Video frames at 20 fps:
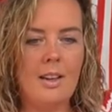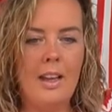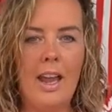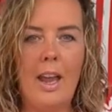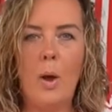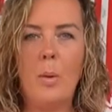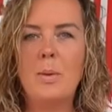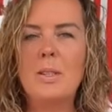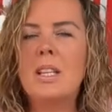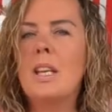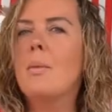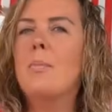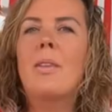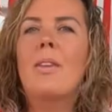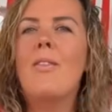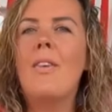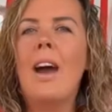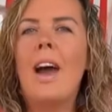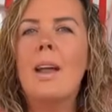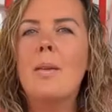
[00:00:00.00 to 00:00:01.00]
helps keep
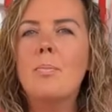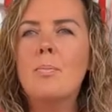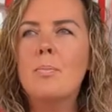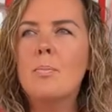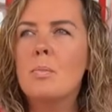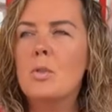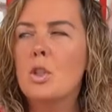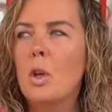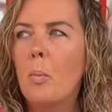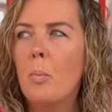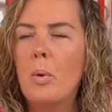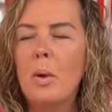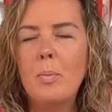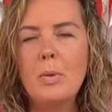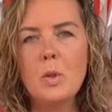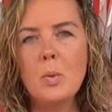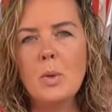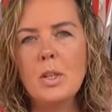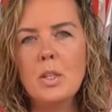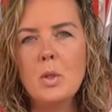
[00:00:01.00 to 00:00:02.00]
the van somewhere
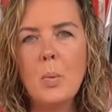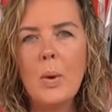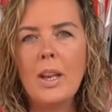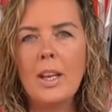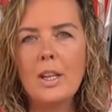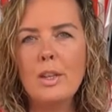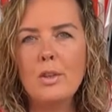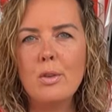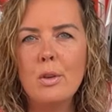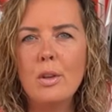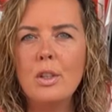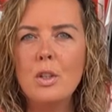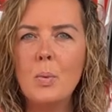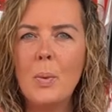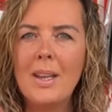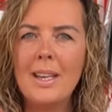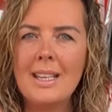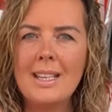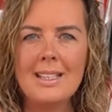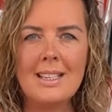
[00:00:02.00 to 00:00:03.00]
between 22 and
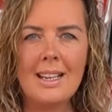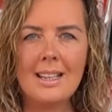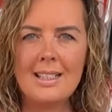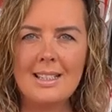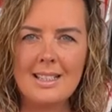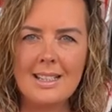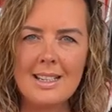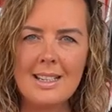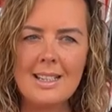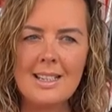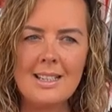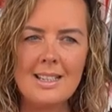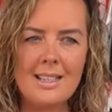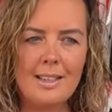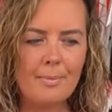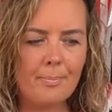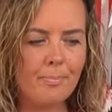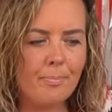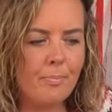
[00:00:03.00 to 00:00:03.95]
26 degrees.